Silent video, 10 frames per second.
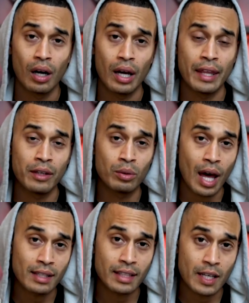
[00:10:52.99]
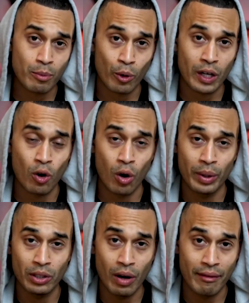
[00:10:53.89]
In the United States Marine Corps,
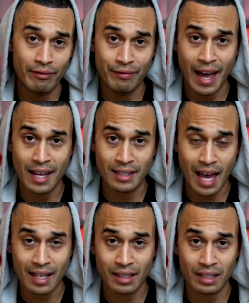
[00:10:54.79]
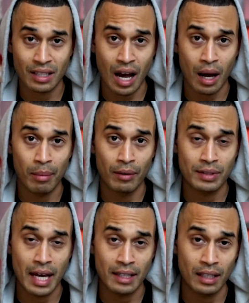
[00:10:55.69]
we do a fantastic job of
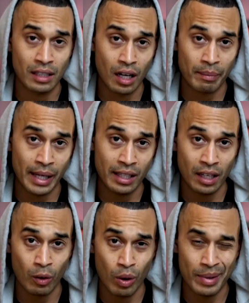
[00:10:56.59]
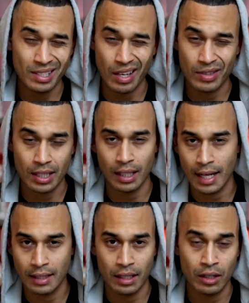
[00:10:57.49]
taking young men and young women, 17,
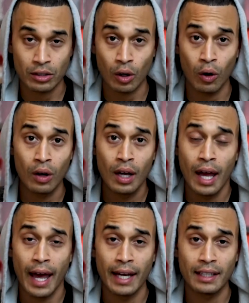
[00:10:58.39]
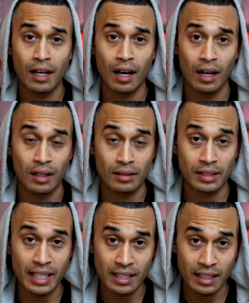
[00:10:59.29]
18 years old, and
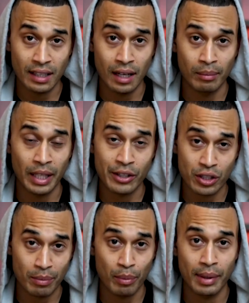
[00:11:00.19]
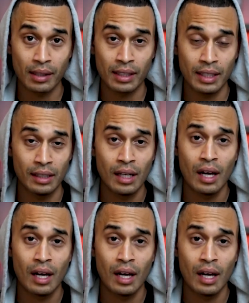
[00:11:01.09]
teaching them leadership ability,